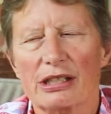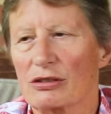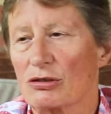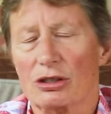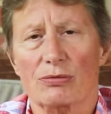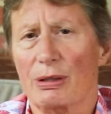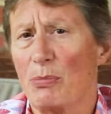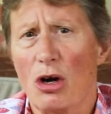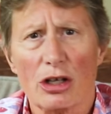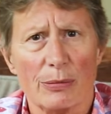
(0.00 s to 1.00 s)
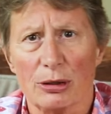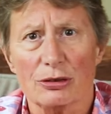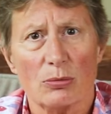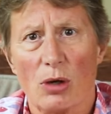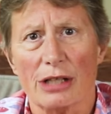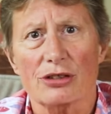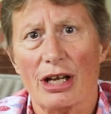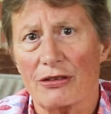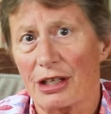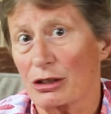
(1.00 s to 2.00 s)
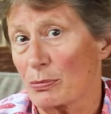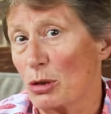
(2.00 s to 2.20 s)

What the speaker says: It's just remarkable to watch how things